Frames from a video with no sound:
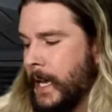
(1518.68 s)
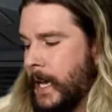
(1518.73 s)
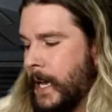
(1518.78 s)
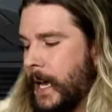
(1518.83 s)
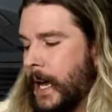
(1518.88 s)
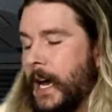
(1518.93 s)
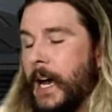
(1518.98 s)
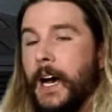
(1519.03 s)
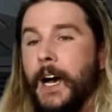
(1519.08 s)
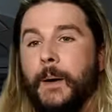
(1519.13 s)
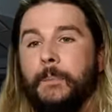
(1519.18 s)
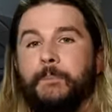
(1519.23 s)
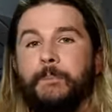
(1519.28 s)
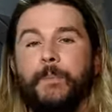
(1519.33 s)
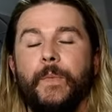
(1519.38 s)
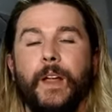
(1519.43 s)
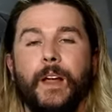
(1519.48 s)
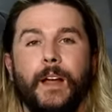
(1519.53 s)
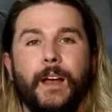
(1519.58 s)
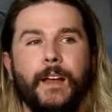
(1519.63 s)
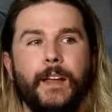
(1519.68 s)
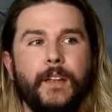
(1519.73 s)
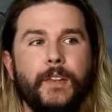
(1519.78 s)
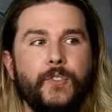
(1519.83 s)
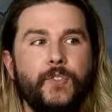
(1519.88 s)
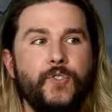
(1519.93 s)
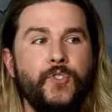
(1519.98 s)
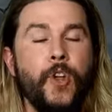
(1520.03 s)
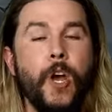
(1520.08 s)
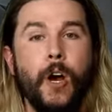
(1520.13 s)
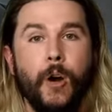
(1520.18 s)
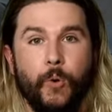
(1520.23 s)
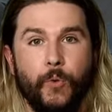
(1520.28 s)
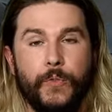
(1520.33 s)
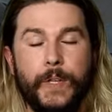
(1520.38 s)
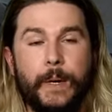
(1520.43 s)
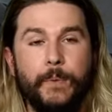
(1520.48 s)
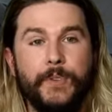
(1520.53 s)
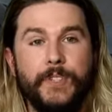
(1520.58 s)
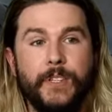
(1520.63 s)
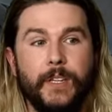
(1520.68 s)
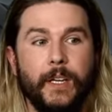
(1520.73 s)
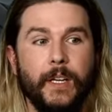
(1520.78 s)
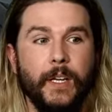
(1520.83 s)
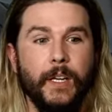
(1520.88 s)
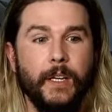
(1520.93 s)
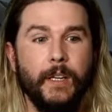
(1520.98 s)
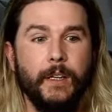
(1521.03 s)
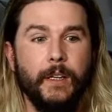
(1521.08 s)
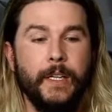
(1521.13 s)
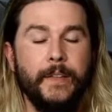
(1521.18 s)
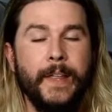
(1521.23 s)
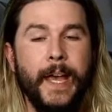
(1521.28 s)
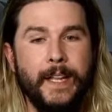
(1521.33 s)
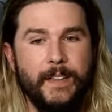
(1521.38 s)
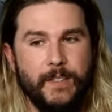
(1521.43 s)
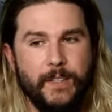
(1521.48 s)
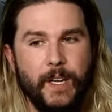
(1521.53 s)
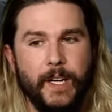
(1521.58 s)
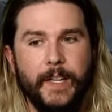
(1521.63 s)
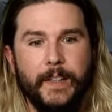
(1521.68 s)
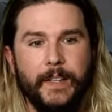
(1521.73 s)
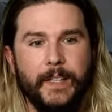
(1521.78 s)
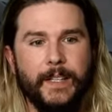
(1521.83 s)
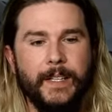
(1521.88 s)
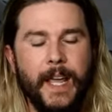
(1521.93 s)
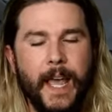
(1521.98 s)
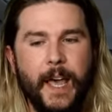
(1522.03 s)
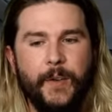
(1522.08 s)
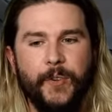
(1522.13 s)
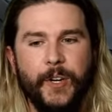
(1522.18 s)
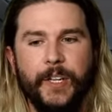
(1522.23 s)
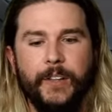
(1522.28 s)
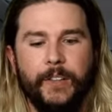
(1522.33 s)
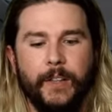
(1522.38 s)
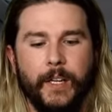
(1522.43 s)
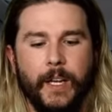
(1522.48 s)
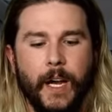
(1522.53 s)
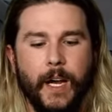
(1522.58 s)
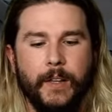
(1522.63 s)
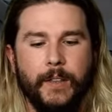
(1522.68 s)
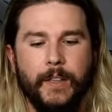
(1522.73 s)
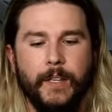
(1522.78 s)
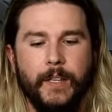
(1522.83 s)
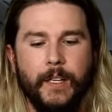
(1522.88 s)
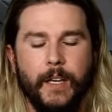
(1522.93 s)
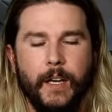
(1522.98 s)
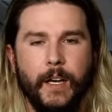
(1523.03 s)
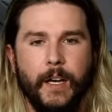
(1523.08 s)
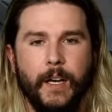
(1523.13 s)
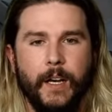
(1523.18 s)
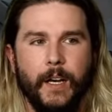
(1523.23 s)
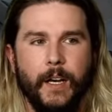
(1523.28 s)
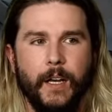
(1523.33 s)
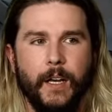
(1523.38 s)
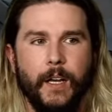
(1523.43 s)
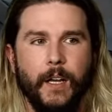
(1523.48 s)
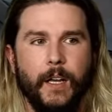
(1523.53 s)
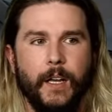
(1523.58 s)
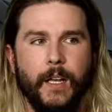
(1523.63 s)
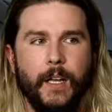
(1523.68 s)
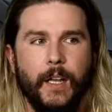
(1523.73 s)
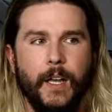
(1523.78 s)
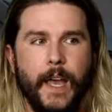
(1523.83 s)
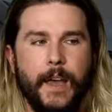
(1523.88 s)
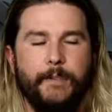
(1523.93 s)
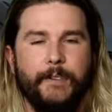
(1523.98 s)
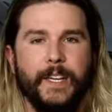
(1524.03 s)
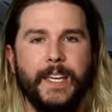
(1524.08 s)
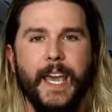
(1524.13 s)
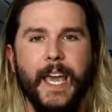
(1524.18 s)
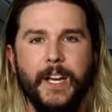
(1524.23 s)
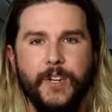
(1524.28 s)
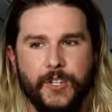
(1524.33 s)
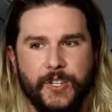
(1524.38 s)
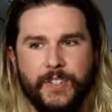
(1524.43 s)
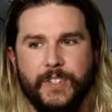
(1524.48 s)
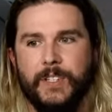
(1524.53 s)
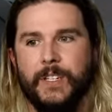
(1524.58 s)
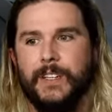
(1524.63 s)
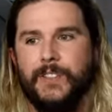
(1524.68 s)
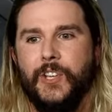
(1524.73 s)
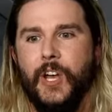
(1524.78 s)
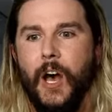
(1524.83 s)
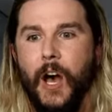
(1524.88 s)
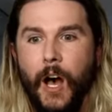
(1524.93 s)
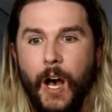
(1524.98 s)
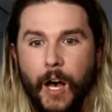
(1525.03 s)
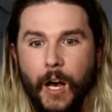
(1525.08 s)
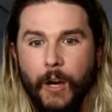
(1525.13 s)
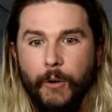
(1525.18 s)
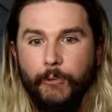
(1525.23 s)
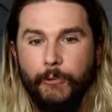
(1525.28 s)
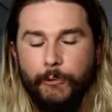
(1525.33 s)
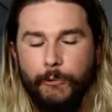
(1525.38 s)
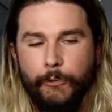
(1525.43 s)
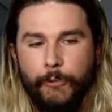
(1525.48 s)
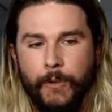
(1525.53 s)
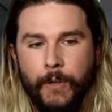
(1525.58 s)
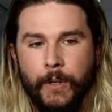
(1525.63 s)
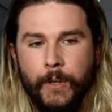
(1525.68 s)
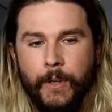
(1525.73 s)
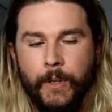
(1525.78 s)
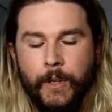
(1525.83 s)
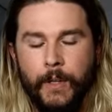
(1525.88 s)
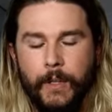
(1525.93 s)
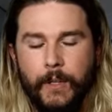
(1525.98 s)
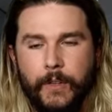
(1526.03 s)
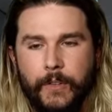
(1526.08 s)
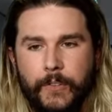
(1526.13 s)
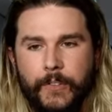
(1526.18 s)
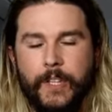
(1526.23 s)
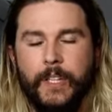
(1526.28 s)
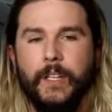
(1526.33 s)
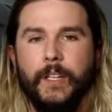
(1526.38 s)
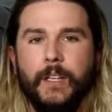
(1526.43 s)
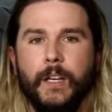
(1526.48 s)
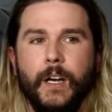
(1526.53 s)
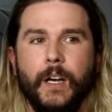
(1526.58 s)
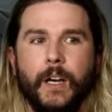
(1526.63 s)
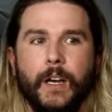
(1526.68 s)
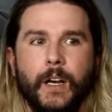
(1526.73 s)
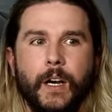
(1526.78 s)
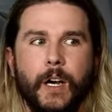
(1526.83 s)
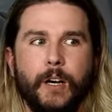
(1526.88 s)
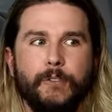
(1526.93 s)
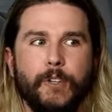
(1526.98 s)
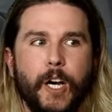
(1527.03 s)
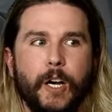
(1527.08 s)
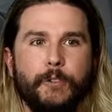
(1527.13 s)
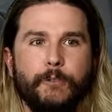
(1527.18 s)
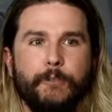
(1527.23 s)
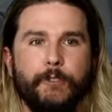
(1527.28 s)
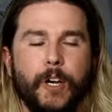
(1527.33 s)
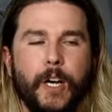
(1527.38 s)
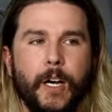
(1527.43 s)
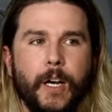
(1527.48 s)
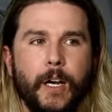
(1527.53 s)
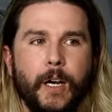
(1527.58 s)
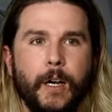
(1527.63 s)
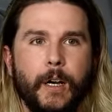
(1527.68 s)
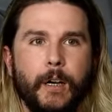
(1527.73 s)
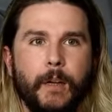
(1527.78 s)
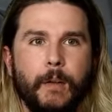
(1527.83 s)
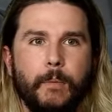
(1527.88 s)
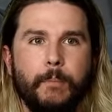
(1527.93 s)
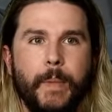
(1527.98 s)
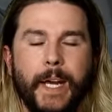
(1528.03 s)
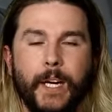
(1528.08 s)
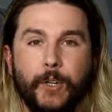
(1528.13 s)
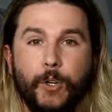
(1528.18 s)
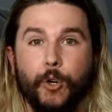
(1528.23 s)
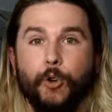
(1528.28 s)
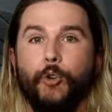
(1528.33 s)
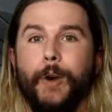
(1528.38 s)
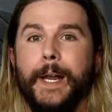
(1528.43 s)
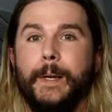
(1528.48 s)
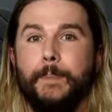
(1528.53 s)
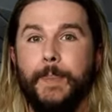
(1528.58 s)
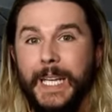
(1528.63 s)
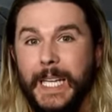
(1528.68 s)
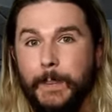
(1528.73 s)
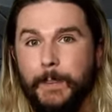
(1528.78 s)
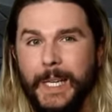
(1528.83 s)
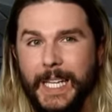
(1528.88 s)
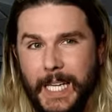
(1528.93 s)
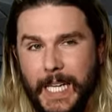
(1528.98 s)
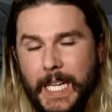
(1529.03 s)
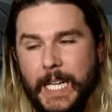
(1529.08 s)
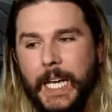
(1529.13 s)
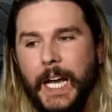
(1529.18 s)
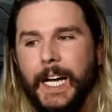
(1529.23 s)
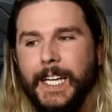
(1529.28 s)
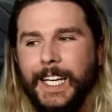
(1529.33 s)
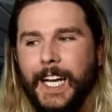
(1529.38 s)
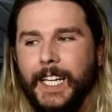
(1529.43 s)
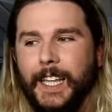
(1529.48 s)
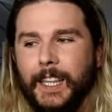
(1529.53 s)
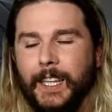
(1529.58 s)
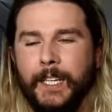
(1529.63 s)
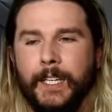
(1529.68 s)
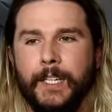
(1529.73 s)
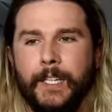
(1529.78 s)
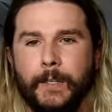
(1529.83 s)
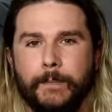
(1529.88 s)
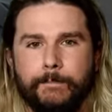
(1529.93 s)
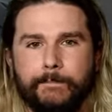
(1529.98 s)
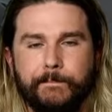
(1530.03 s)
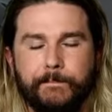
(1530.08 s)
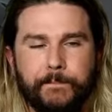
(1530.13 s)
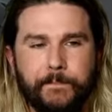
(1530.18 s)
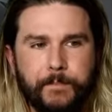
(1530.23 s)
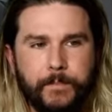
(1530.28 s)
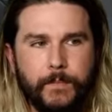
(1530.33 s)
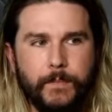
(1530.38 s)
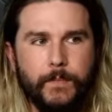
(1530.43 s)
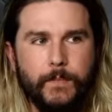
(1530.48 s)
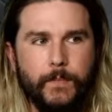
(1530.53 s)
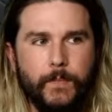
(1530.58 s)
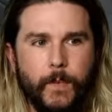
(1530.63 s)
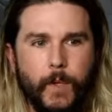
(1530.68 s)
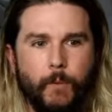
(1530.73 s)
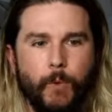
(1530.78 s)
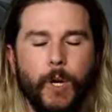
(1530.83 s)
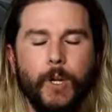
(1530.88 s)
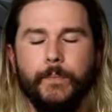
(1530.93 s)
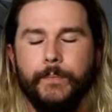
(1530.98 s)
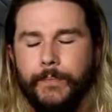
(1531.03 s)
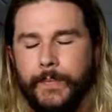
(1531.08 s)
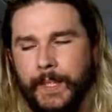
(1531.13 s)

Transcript: Um, no, that was uh, in that study. They didn't have anything on the uh, efficaciousness of the uh, of, of uh, medical grade PPE. I, I think, well,